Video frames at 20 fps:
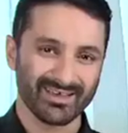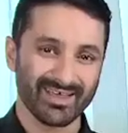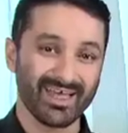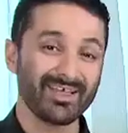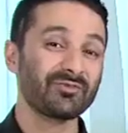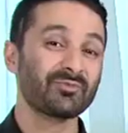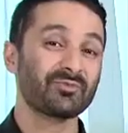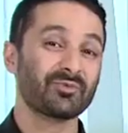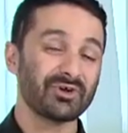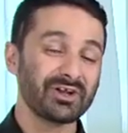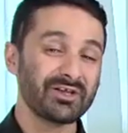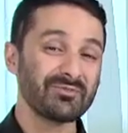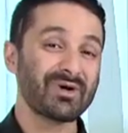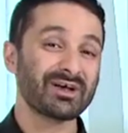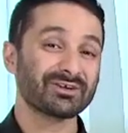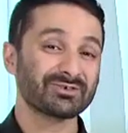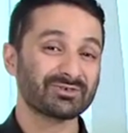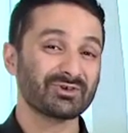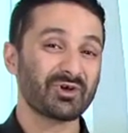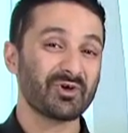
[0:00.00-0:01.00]
that's pretty
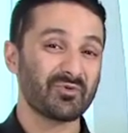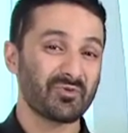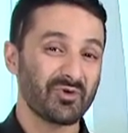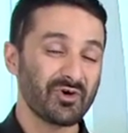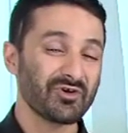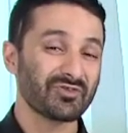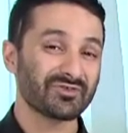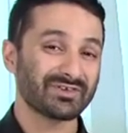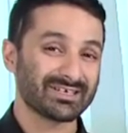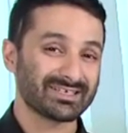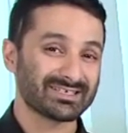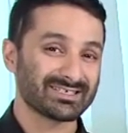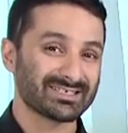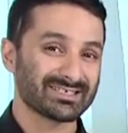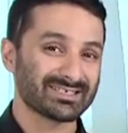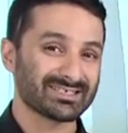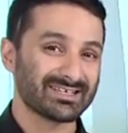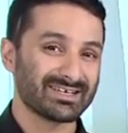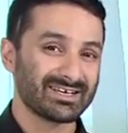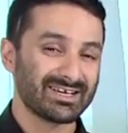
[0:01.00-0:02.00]
much so worthless.
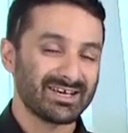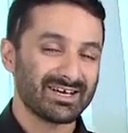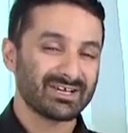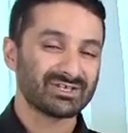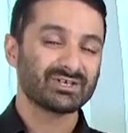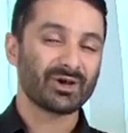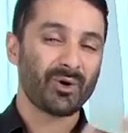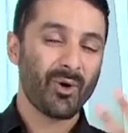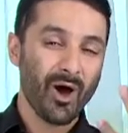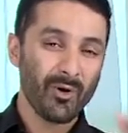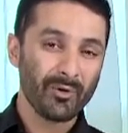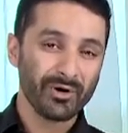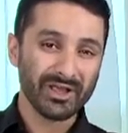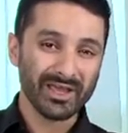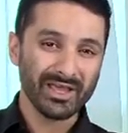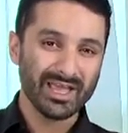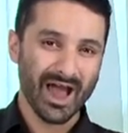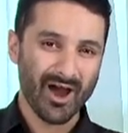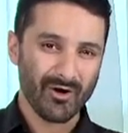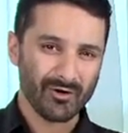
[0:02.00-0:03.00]
So I want to
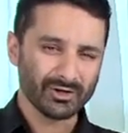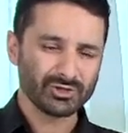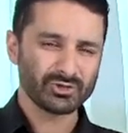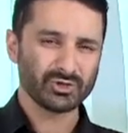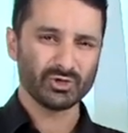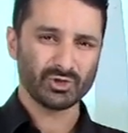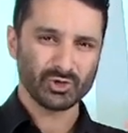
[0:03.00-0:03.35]
encourage you,